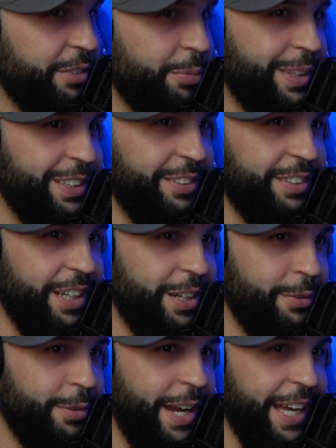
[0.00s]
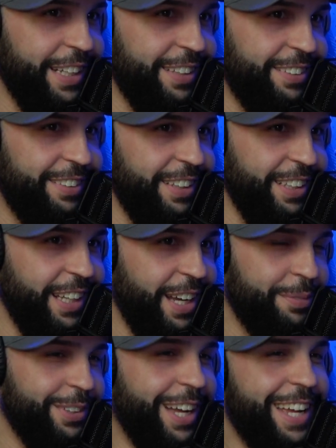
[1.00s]
Enough about this raggedy
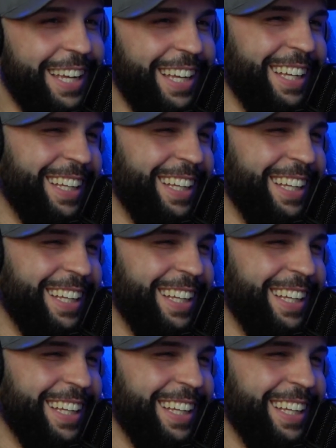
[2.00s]
city. I'm sorry.